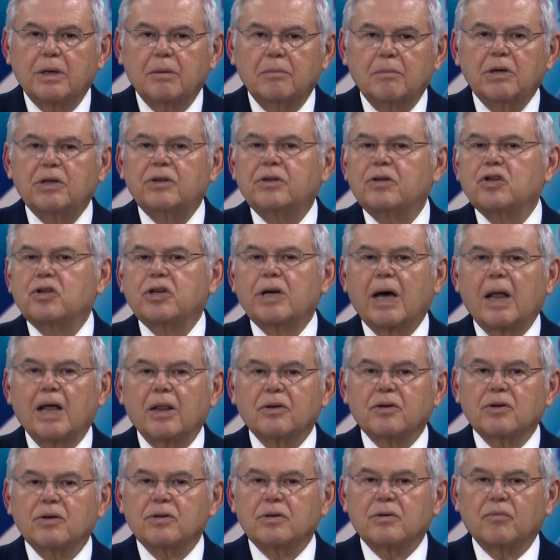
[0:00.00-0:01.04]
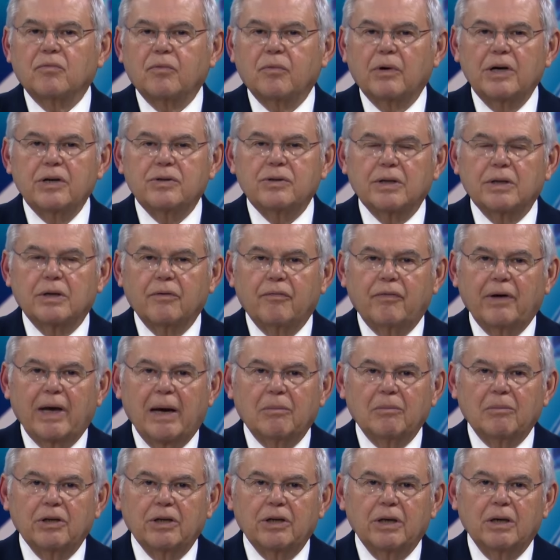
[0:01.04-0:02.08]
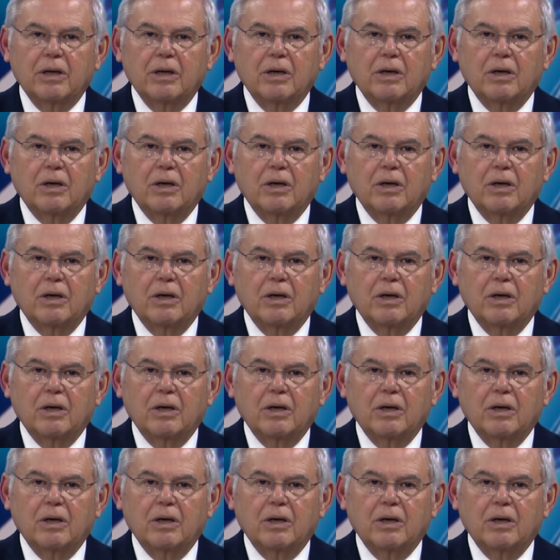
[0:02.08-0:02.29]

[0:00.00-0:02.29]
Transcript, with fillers: meet the challenges of raising a family,